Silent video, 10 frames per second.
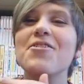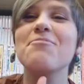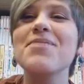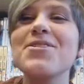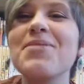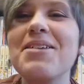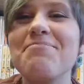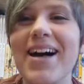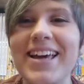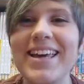between
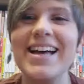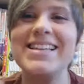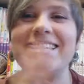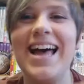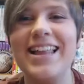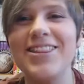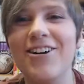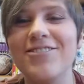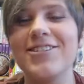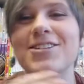mangas and
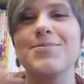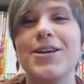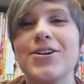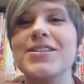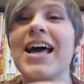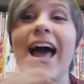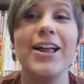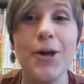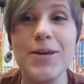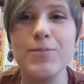novels, because
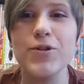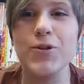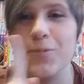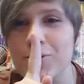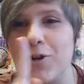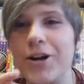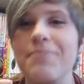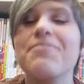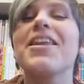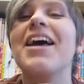and comic books too, sorry.
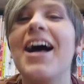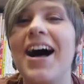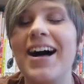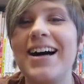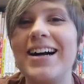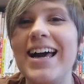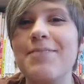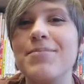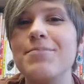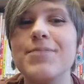
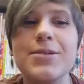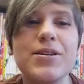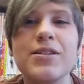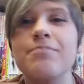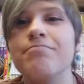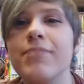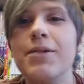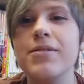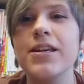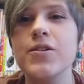And
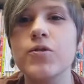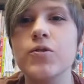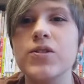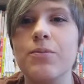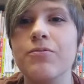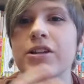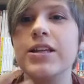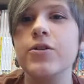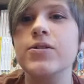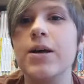maybe do some
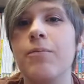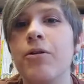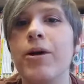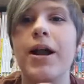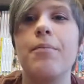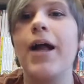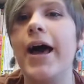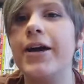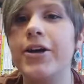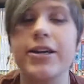videos where I'm
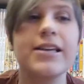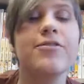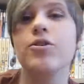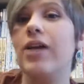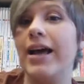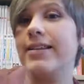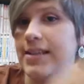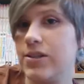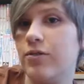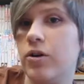like, if you like
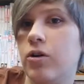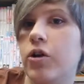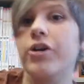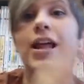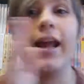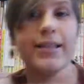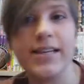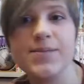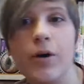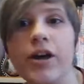this novel, you're gonna like
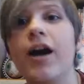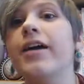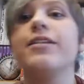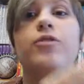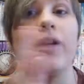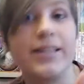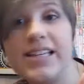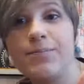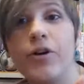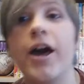this manga, and if you like
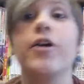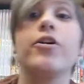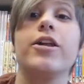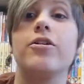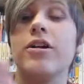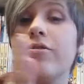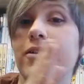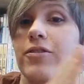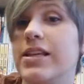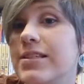this manga, you're gonna
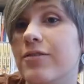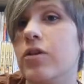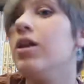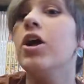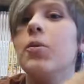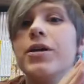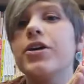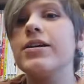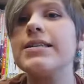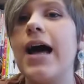read this novel.
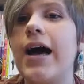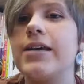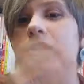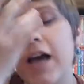Because I